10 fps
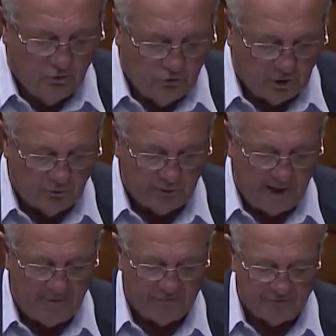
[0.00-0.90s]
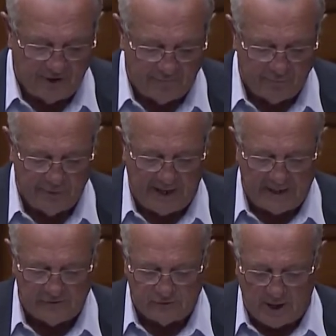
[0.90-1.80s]
Children have suffered
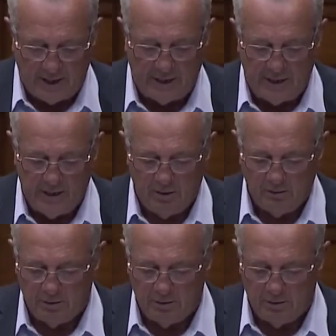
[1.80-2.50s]
anxiety,